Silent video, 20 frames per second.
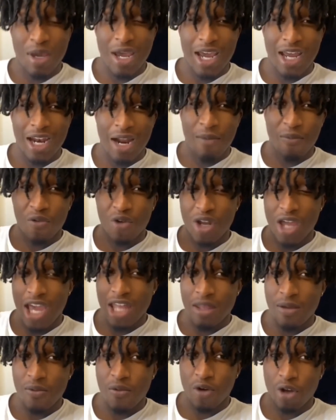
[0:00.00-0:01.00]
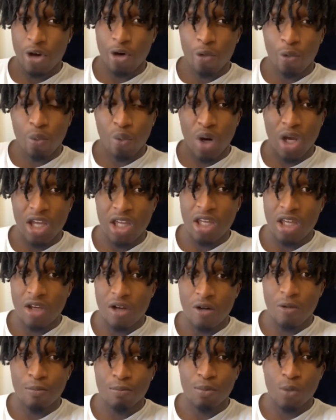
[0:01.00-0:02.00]
man, I'm finna end the video right
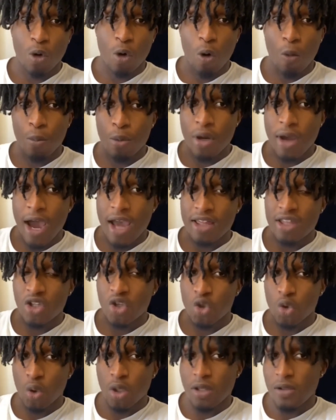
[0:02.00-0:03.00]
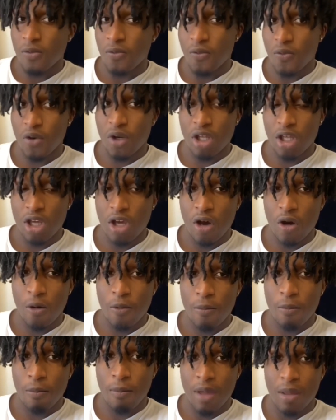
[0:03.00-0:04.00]
here. Hope you guys enjoyed the
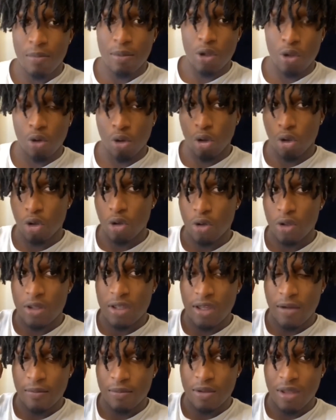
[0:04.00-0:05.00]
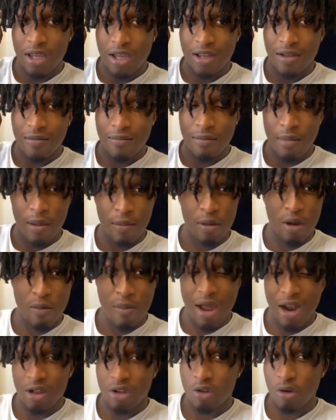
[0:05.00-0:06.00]
video. Maybe you learned something. Maybe you're
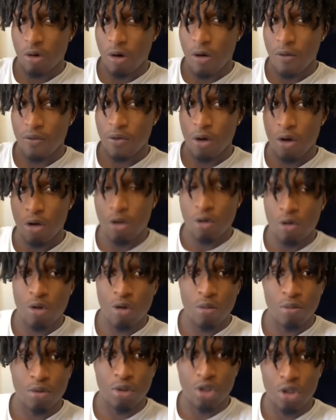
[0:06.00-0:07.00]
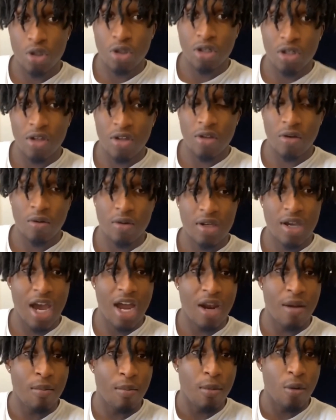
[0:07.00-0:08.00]
about to start off your YouTube journey, so this
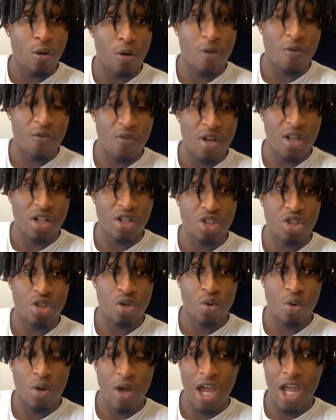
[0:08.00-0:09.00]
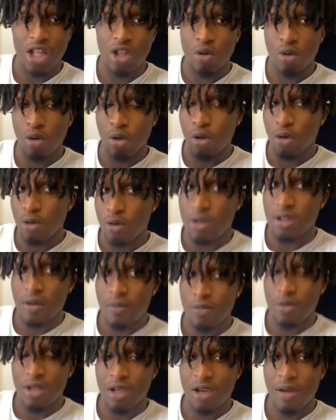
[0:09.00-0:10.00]
kind of motivated you and you learned
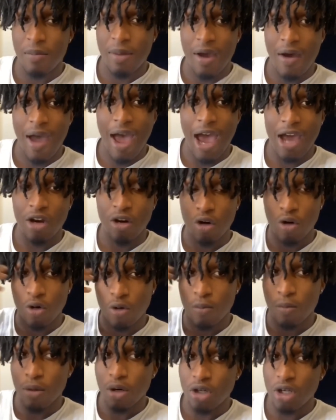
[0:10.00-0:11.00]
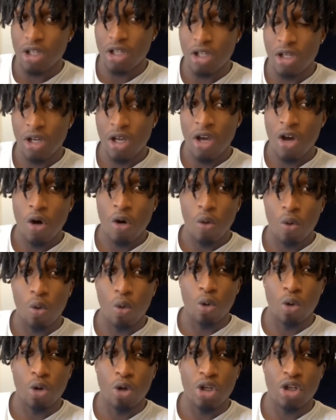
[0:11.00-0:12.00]
something about how to earn money
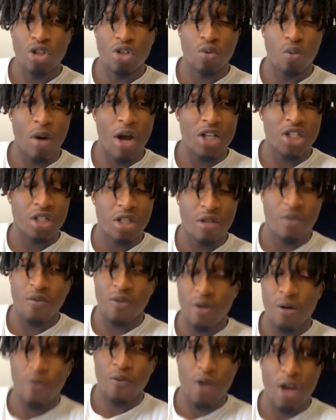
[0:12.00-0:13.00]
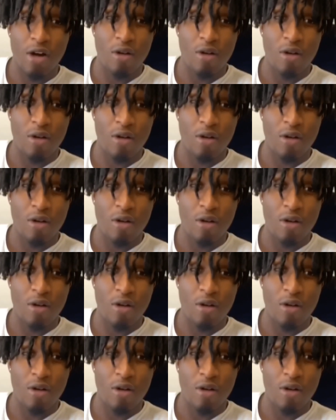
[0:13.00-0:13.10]
or you're just watching this video for